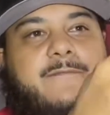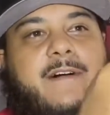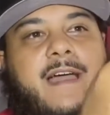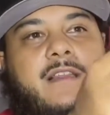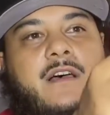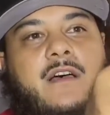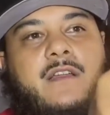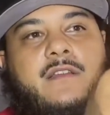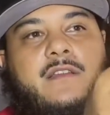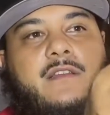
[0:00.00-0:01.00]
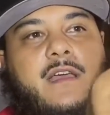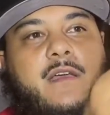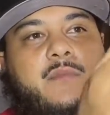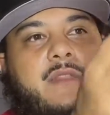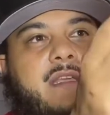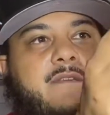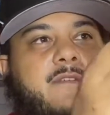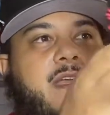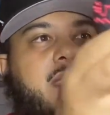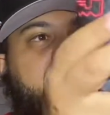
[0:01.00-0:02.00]
Phylon, I believe,
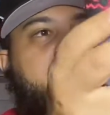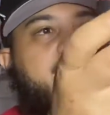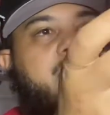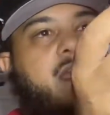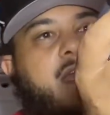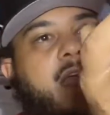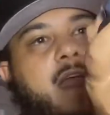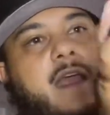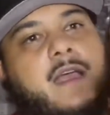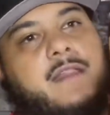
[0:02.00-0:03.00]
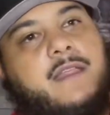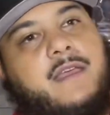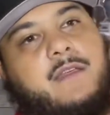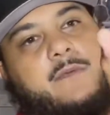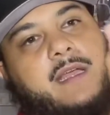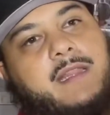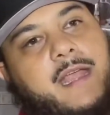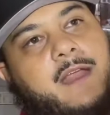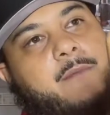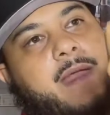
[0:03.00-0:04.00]
right here. And then we got
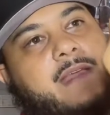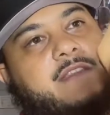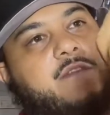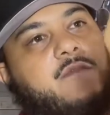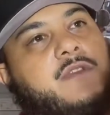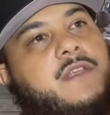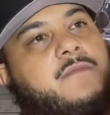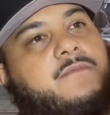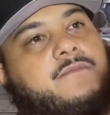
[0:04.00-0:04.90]
the Air Max unit.